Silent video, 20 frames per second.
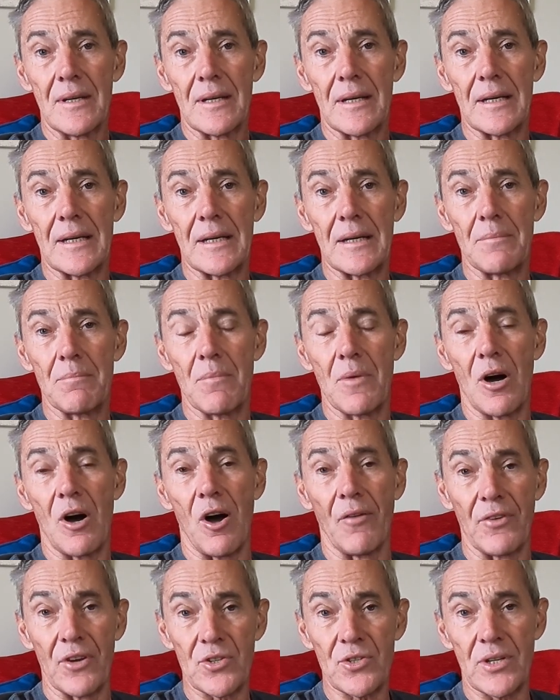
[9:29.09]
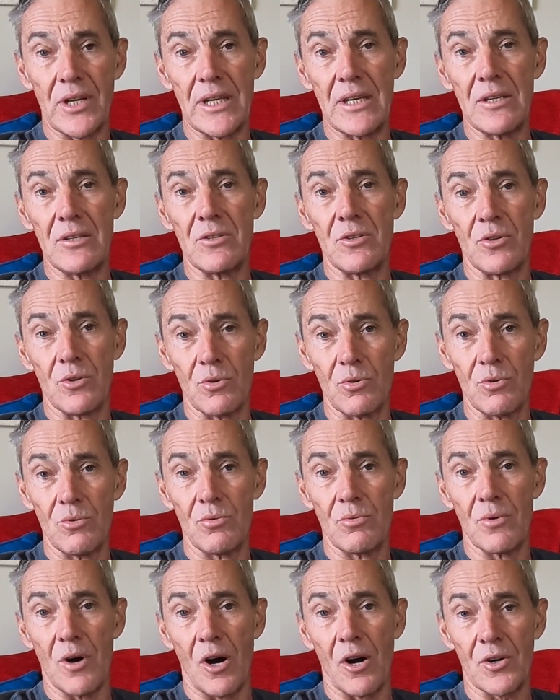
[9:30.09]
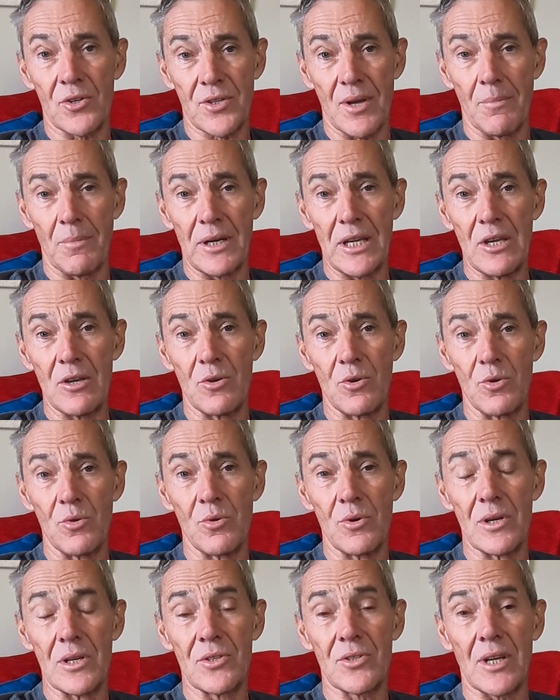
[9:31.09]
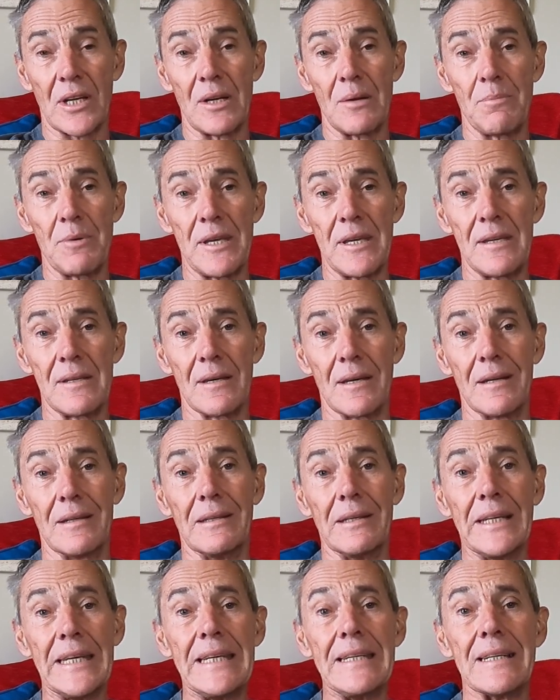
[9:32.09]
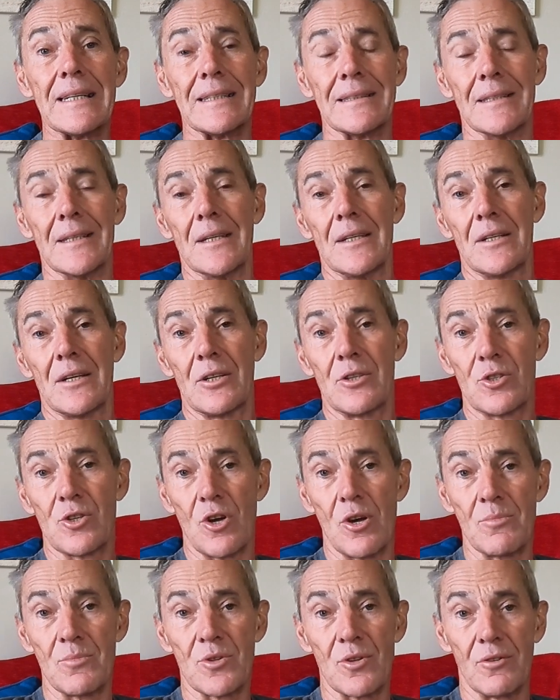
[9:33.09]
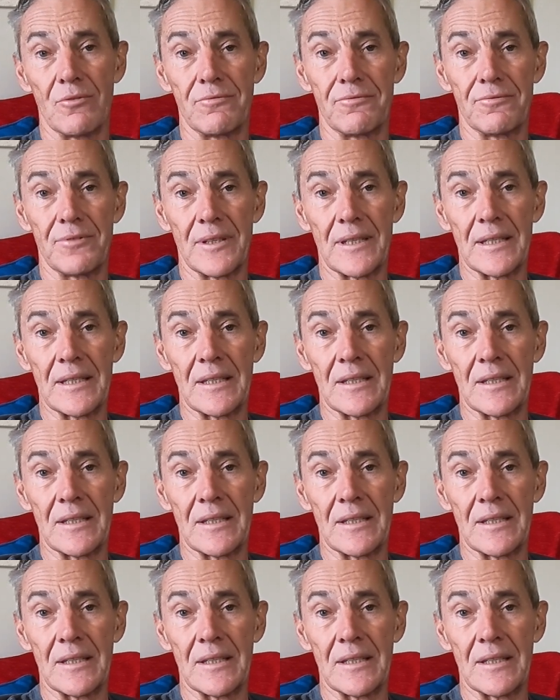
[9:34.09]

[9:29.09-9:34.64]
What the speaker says: obviously you are somebody who is going to be a leader in terms of